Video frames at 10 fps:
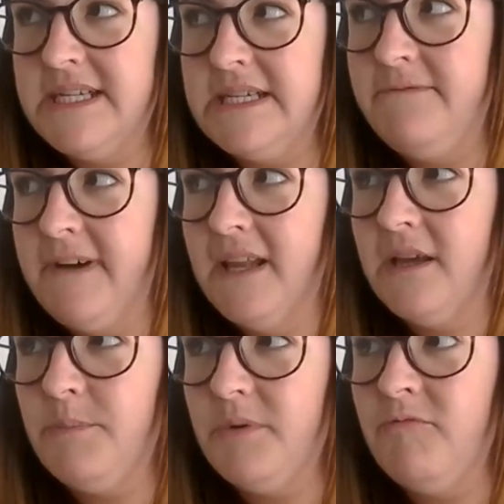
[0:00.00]

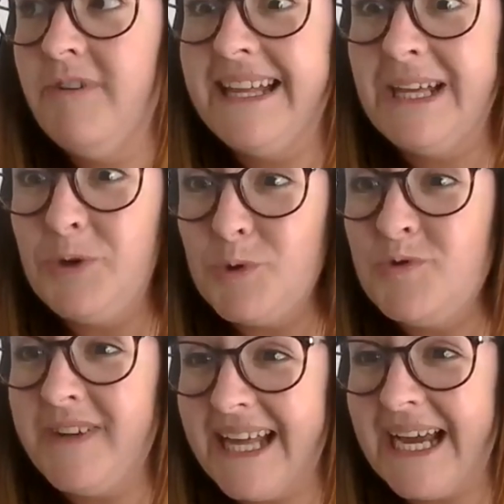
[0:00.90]
develop really
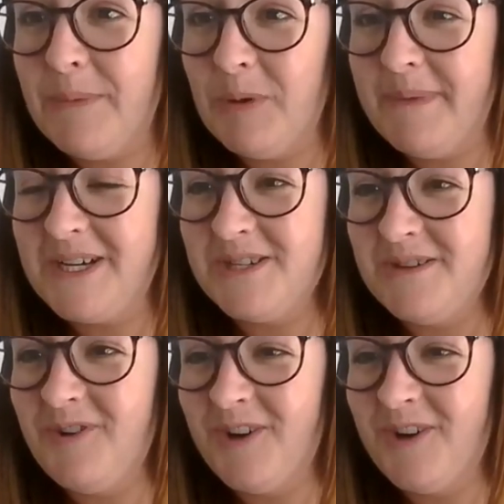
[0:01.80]
good, reliable measures of